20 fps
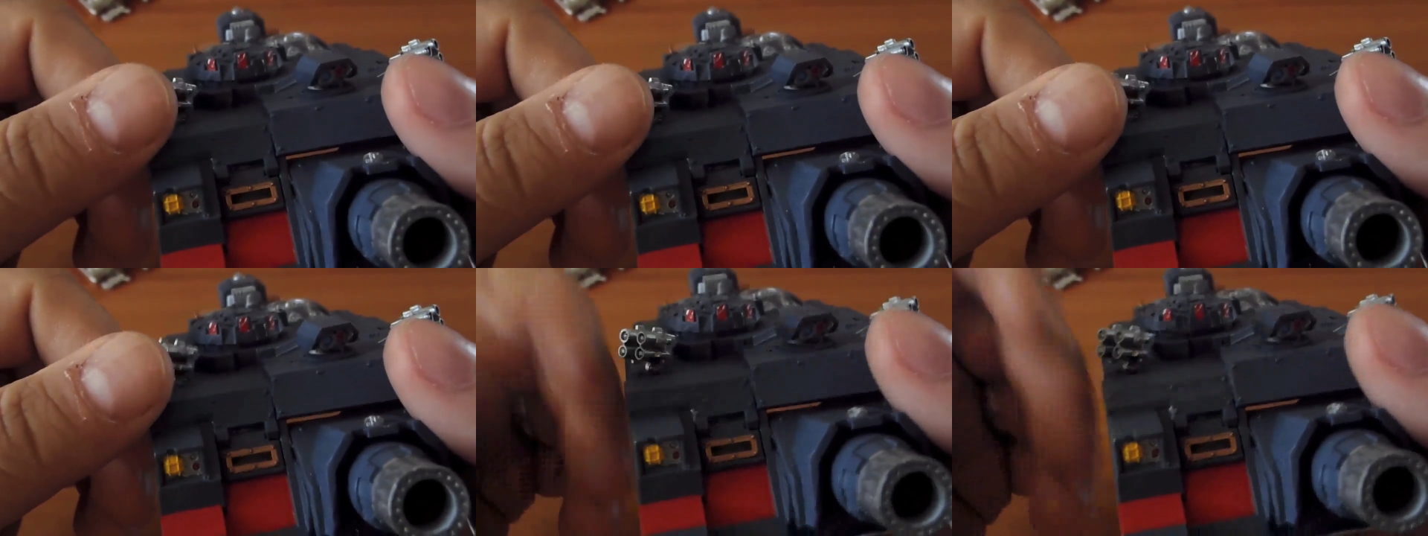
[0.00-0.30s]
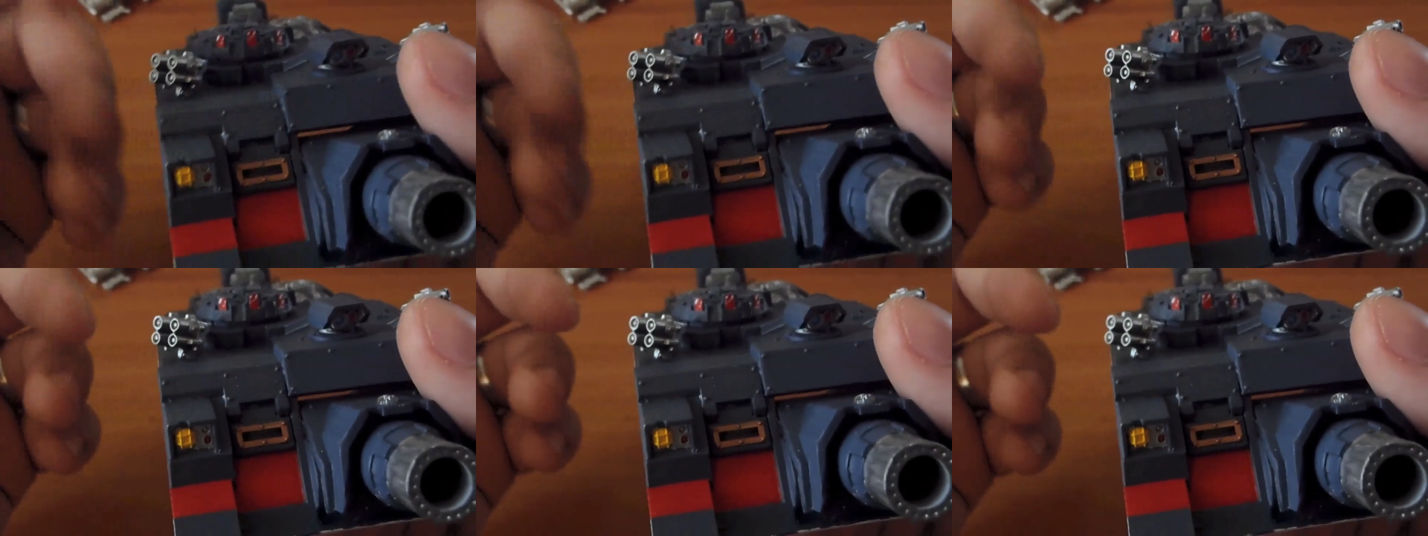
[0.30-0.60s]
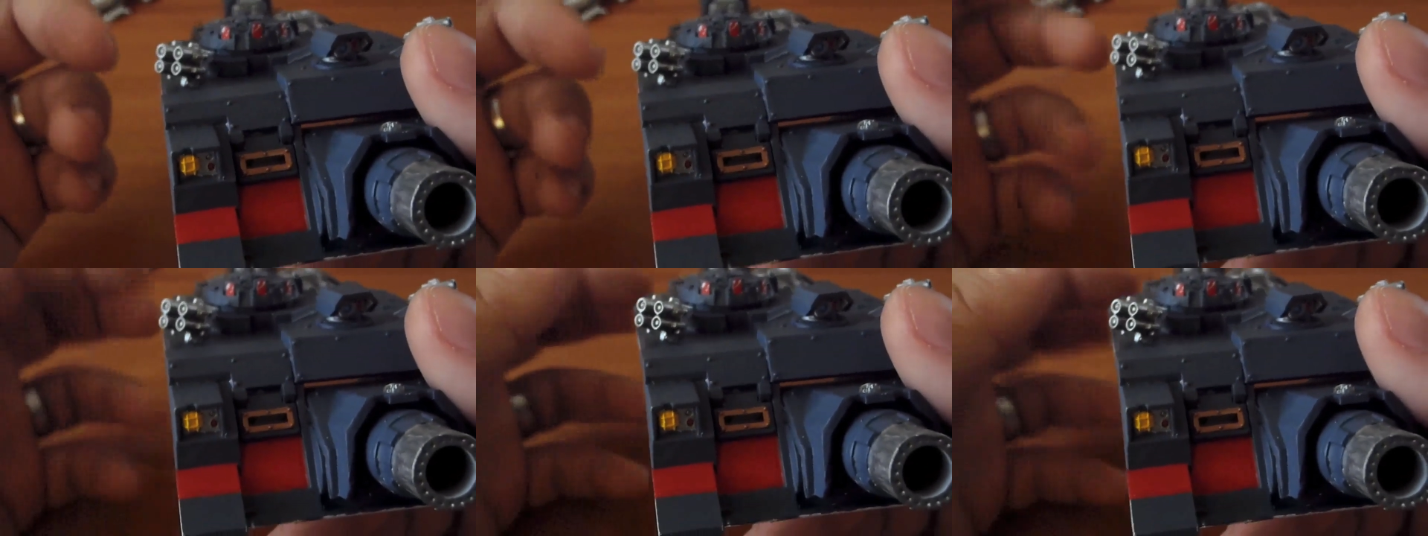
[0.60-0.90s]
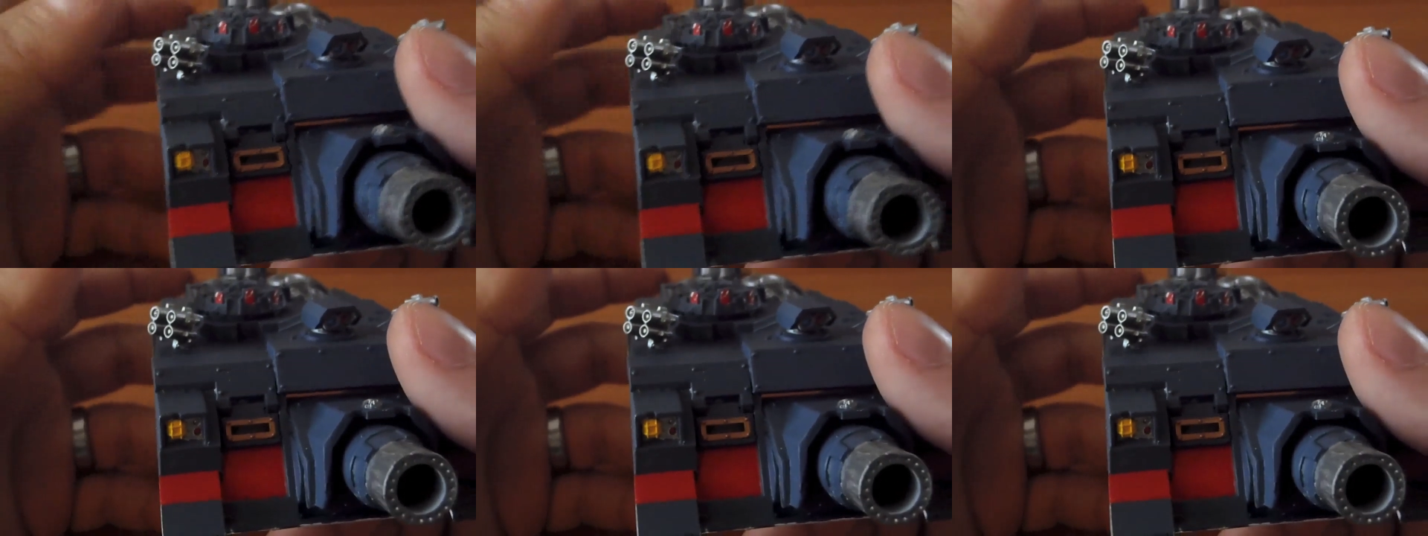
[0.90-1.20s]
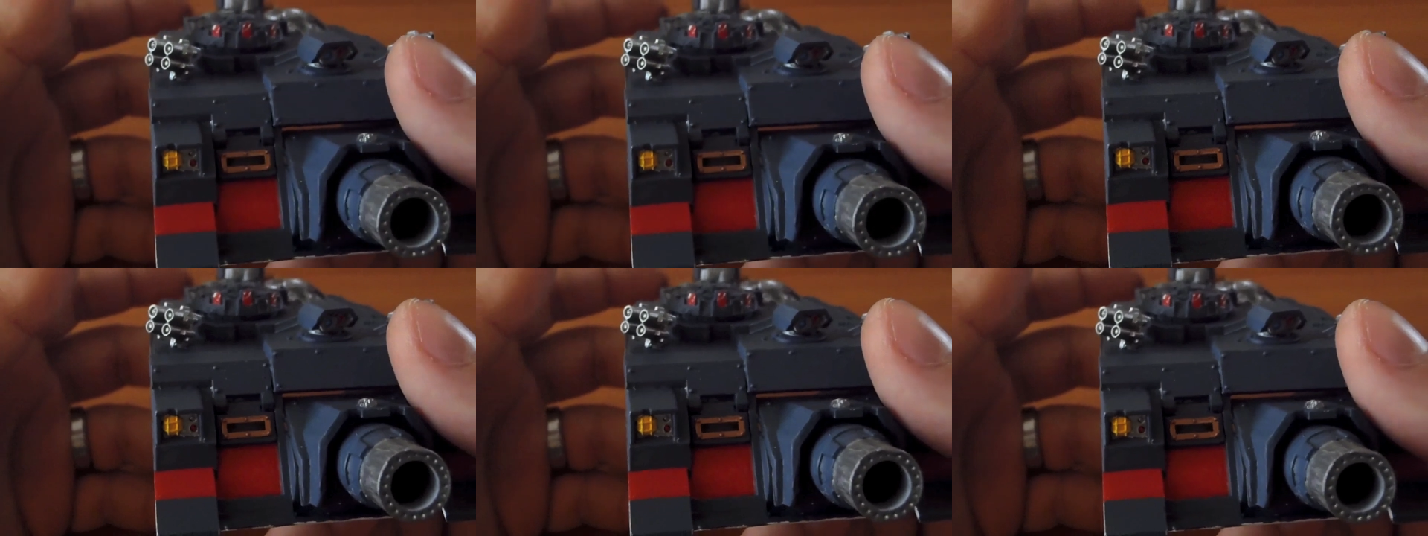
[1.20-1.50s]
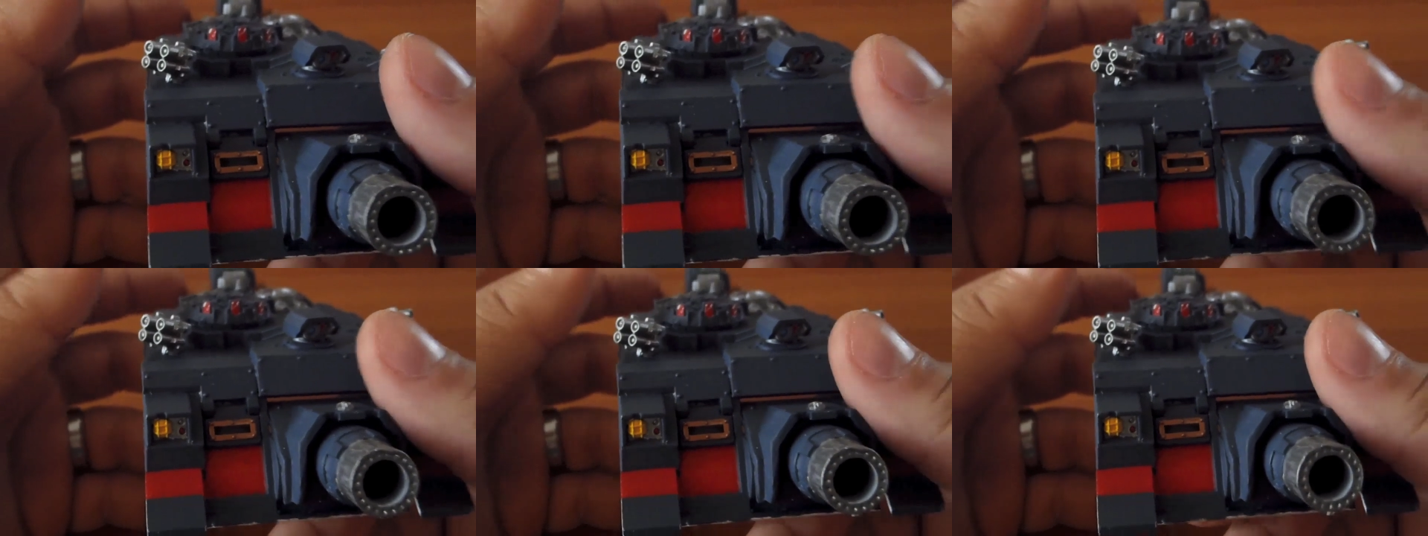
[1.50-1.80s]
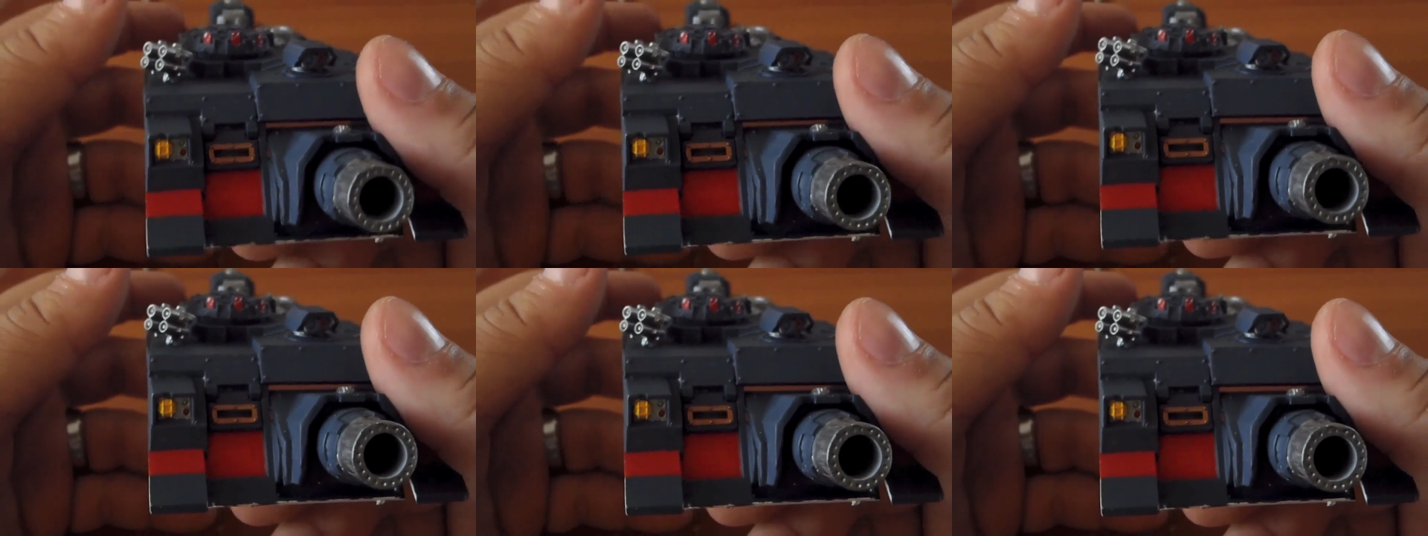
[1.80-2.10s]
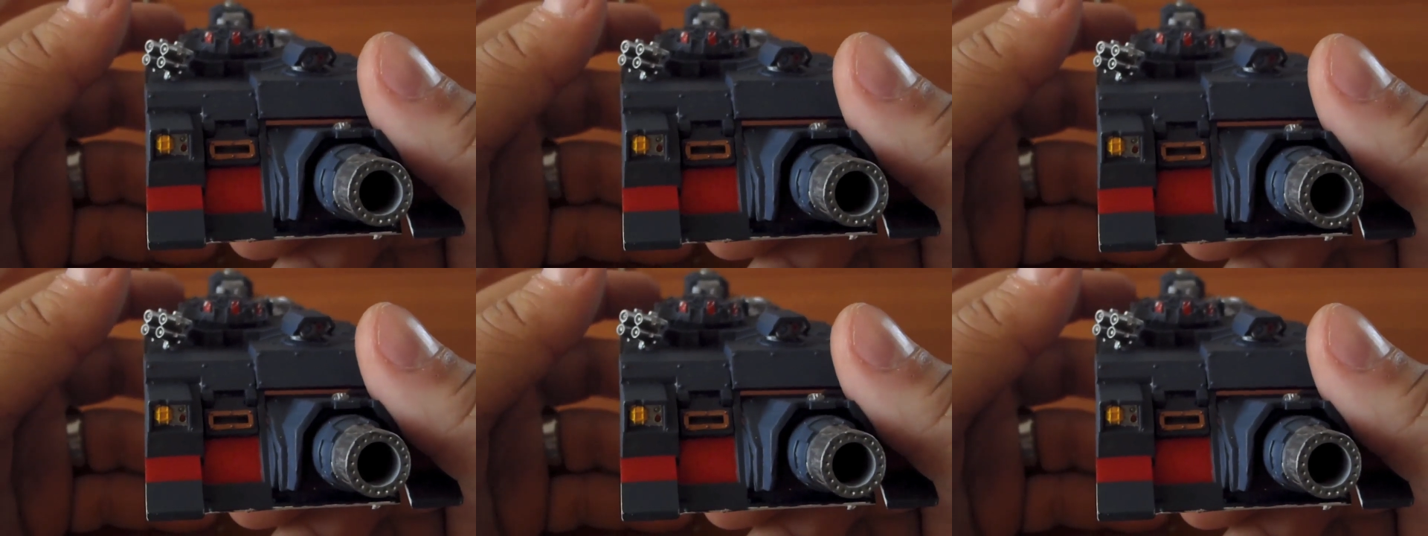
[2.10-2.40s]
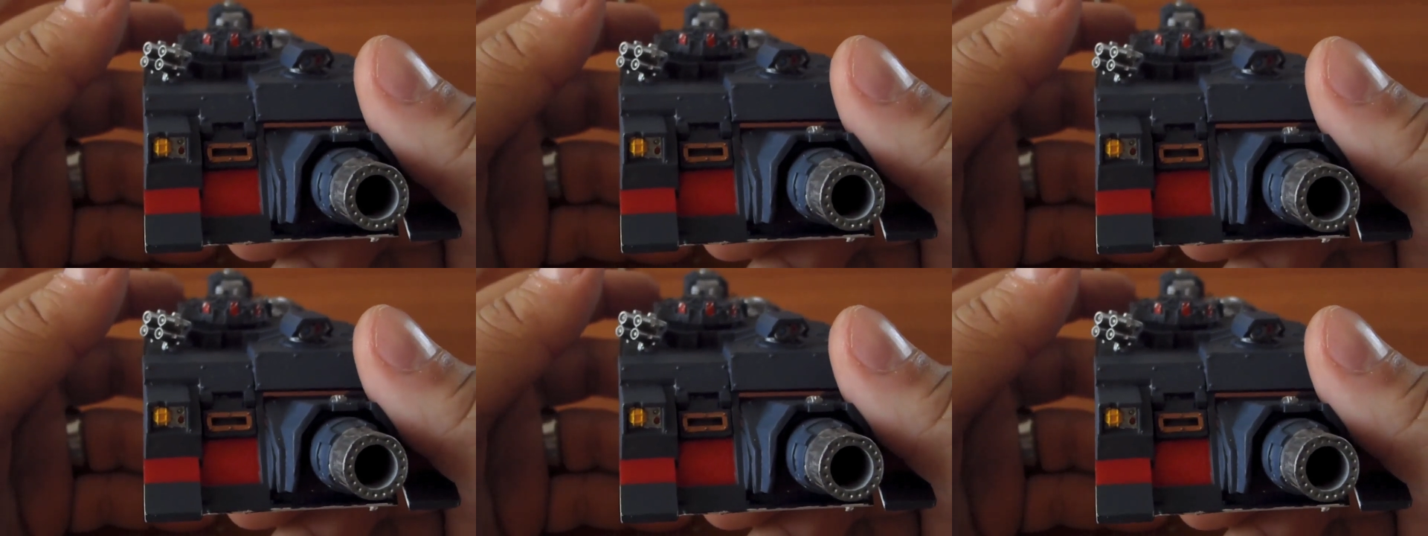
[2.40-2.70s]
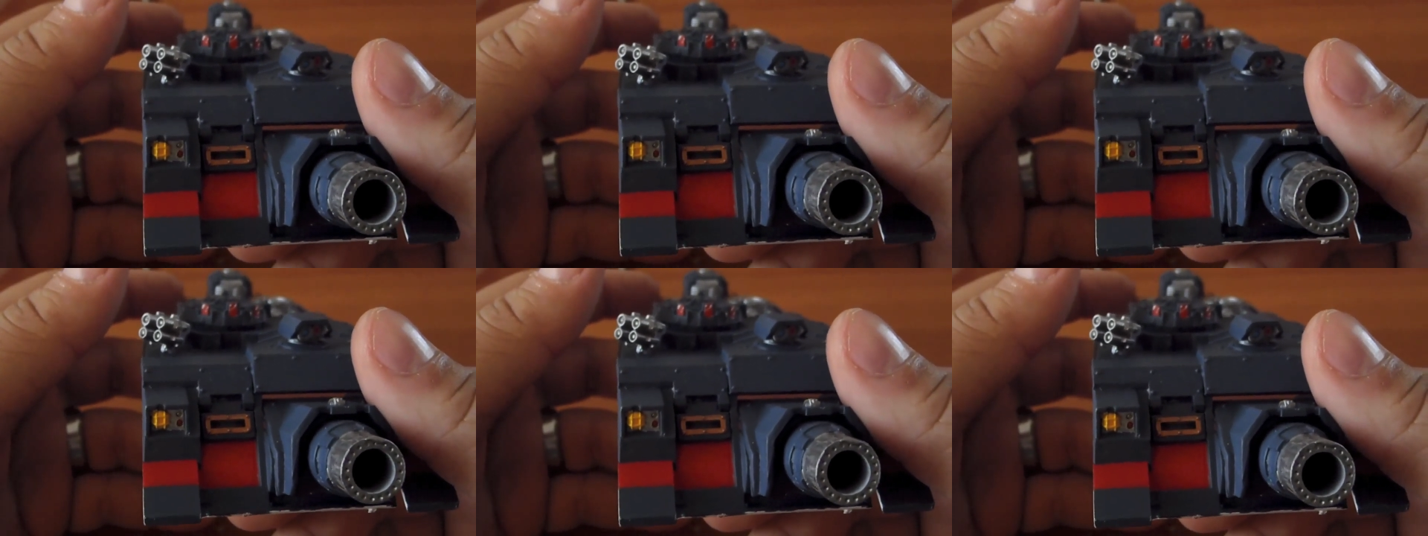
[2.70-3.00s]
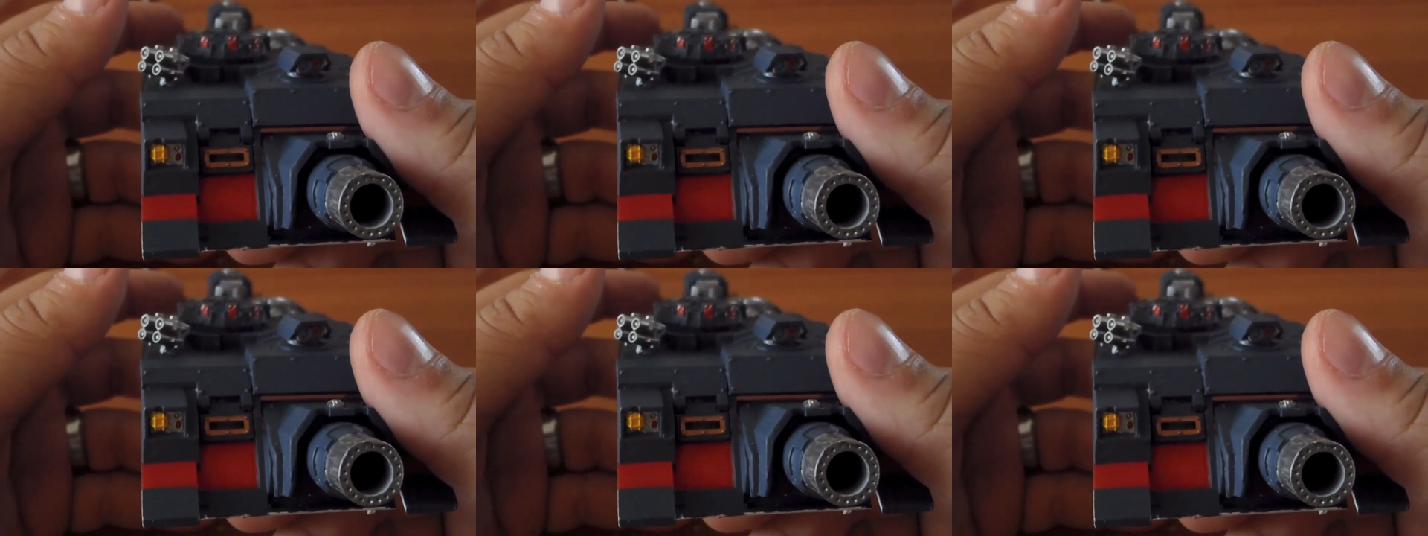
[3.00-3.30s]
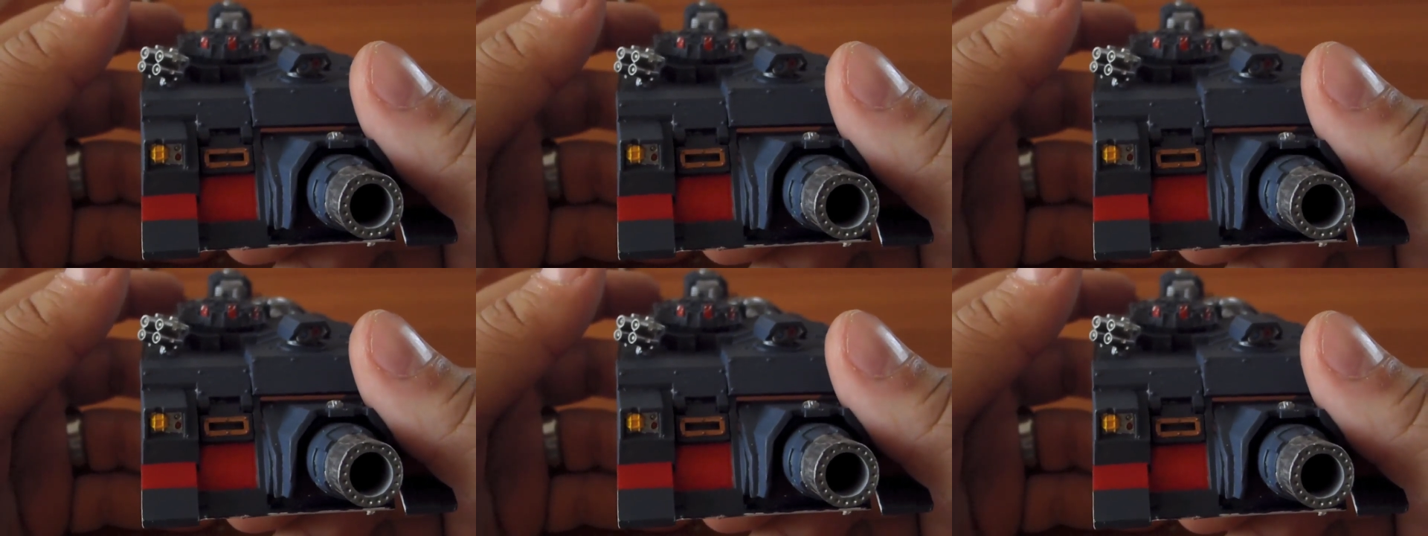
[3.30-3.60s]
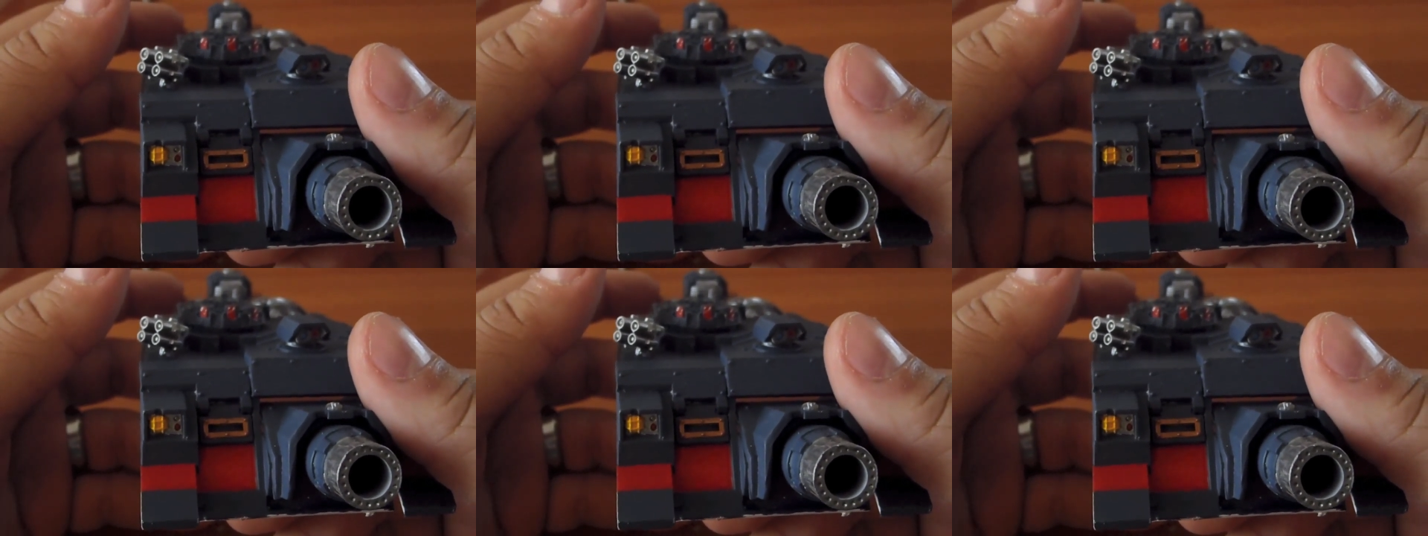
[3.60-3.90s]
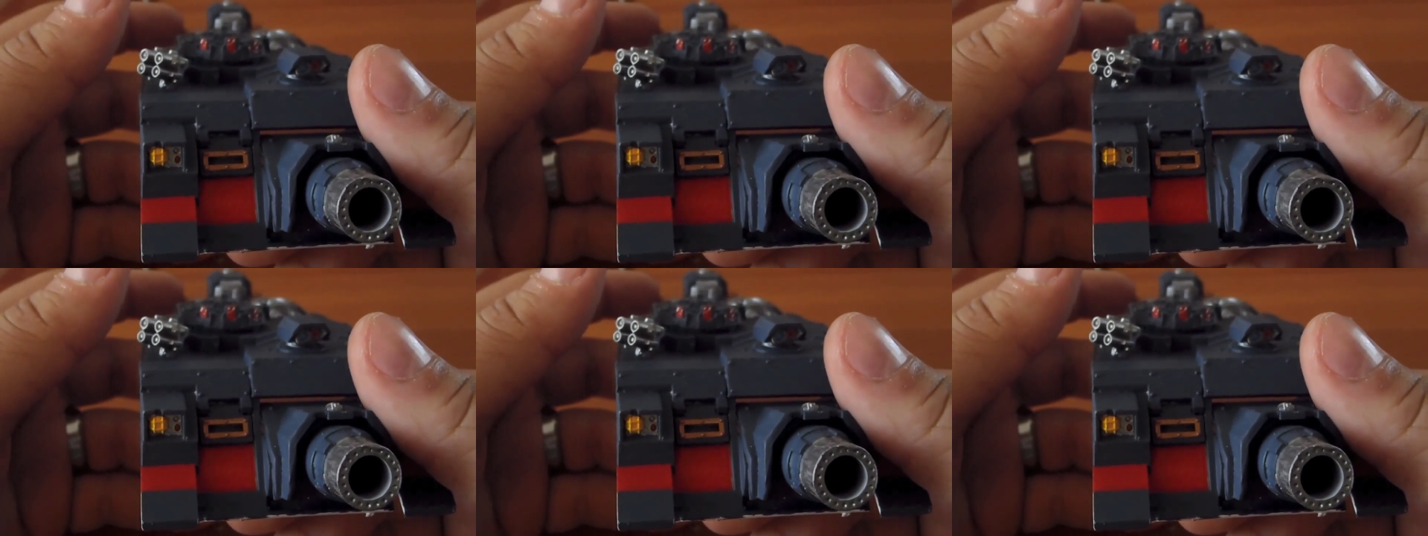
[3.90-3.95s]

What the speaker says: [unreadable: no face in view]